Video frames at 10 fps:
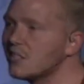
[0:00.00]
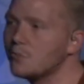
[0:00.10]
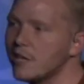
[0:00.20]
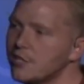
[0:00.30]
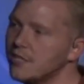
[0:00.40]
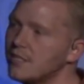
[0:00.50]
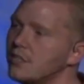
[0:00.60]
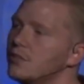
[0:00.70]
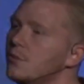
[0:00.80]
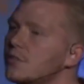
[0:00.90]
is why
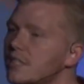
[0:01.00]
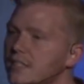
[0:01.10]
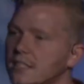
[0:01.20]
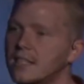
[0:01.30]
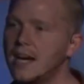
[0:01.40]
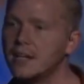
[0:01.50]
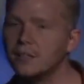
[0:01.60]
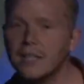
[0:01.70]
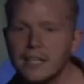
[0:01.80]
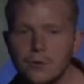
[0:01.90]
Jesus uses this kind
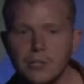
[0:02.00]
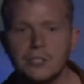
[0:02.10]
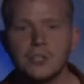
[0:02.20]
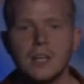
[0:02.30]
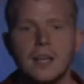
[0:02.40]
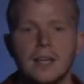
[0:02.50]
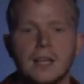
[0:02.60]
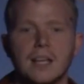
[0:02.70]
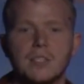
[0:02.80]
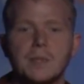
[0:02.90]
of language,
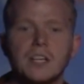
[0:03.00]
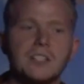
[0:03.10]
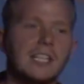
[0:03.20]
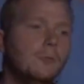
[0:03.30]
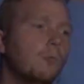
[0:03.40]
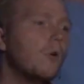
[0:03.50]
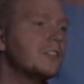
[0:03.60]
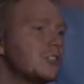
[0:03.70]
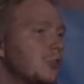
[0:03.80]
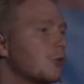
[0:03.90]
is because he
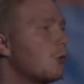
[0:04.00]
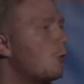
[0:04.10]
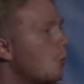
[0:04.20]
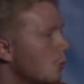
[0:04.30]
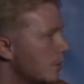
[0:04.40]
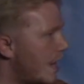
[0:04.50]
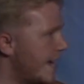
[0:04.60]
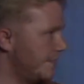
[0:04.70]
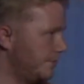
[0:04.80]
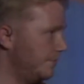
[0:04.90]
wants your whole
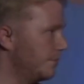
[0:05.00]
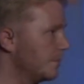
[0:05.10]
life.